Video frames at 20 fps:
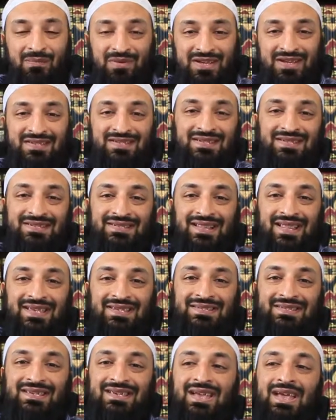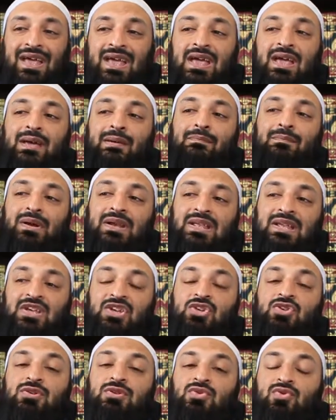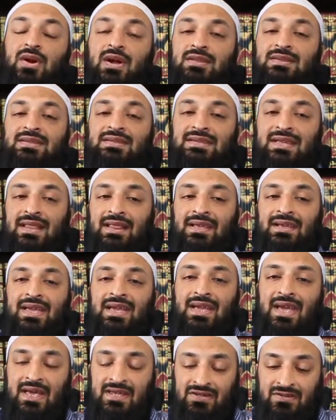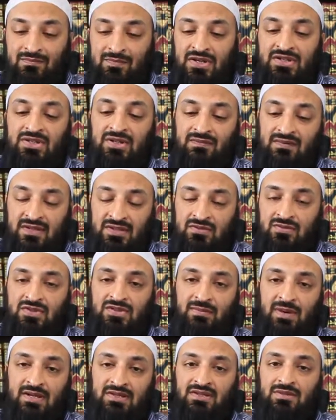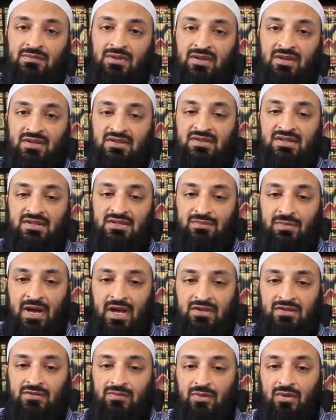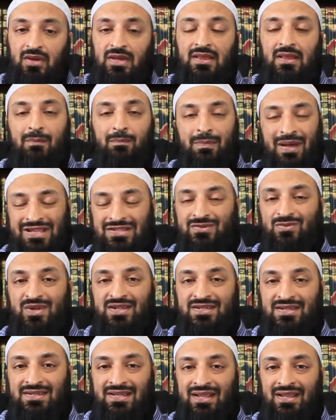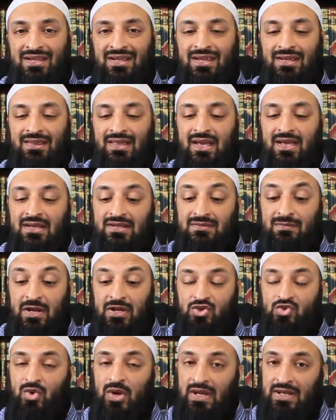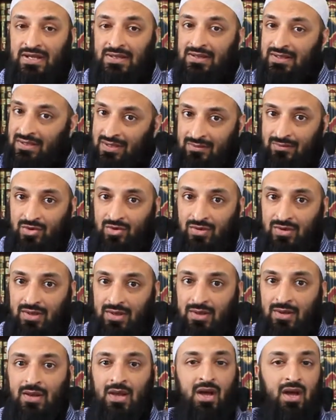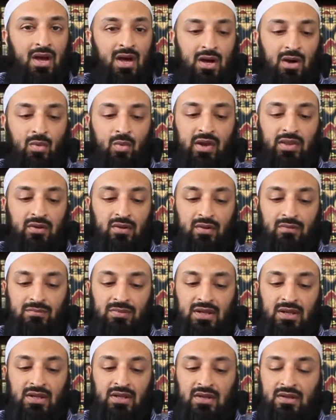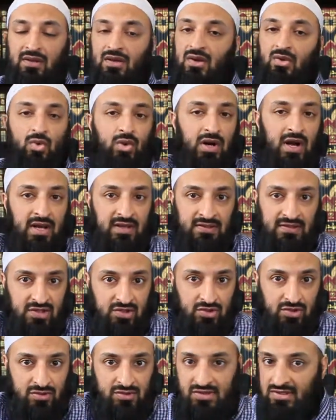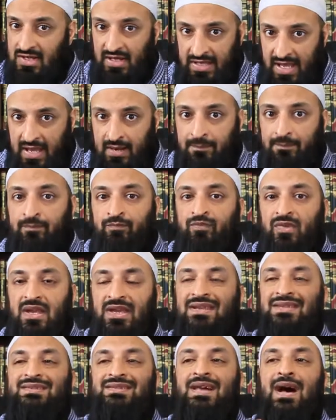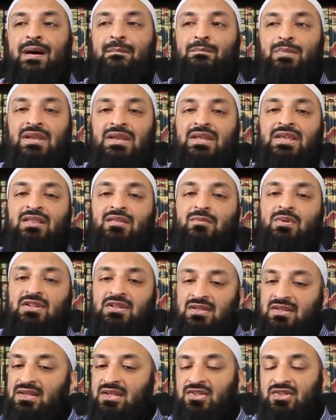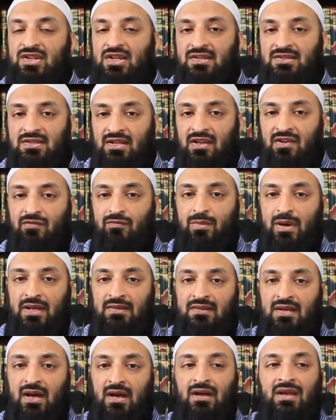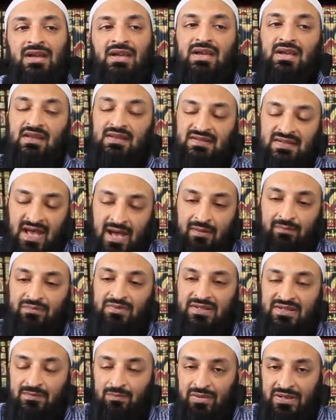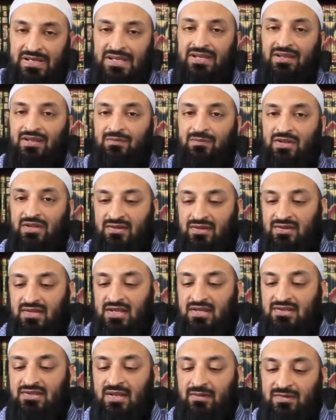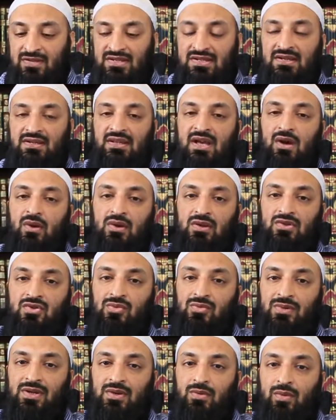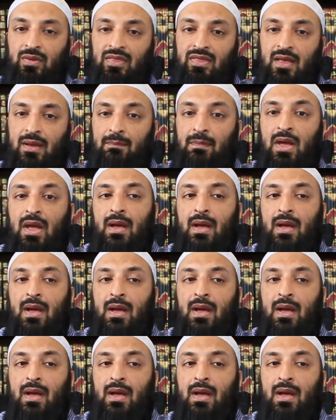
because he's lazy, but he should try to delegate as much of his responsibilities as possible. And the best way to delegate that is by training the community, whether it be Quran teachers. Again, it is not beneath me to teach kids Alif Bata. It is not beneath me to teach them and sit down and to read with them.